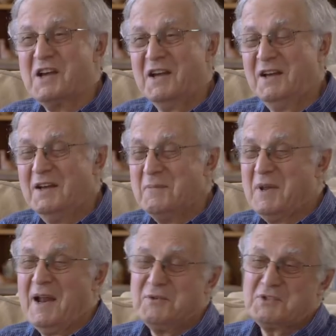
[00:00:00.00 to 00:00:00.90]
they,
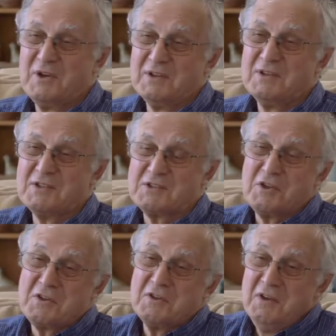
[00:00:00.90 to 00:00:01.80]
but I was going nuts.
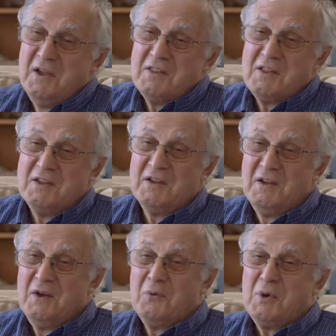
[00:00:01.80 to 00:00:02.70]
So the, the,
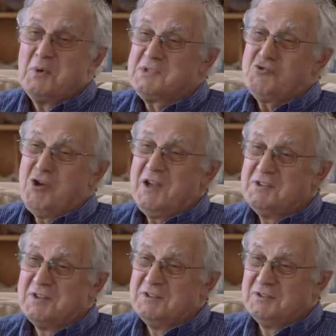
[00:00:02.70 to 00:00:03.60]
we were
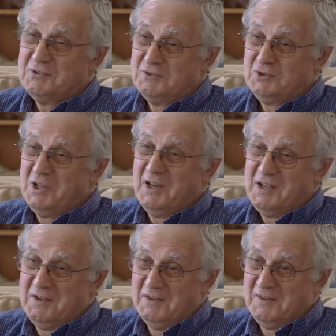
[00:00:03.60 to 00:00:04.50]
stranded in
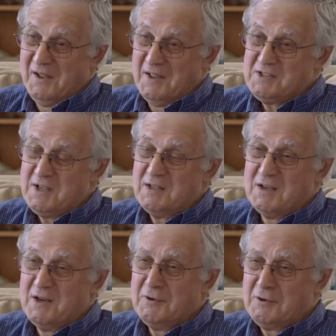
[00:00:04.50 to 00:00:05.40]
Chile in
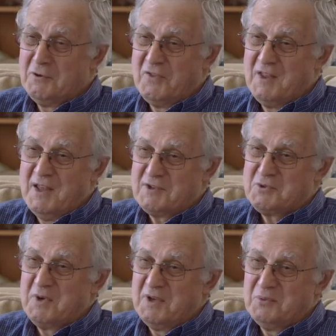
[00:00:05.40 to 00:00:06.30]
Santiago for the
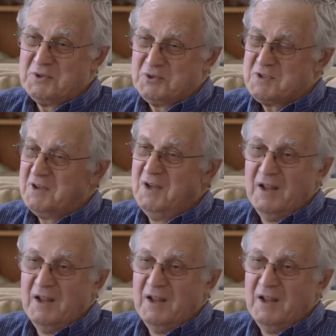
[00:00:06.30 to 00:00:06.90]
next week, which was a